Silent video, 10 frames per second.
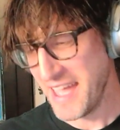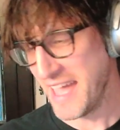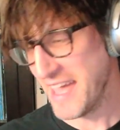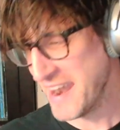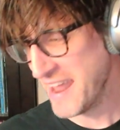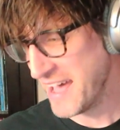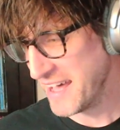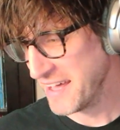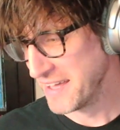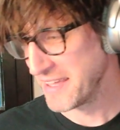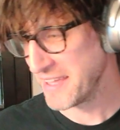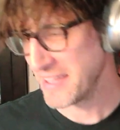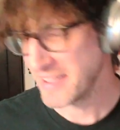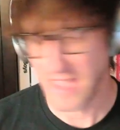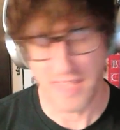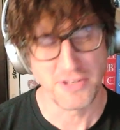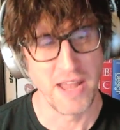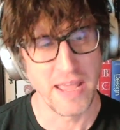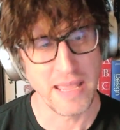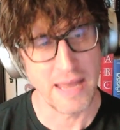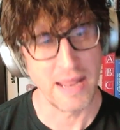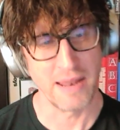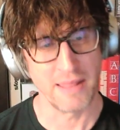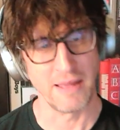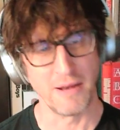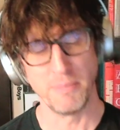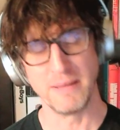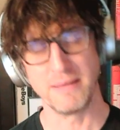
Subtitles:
and Gage and I got out of there. But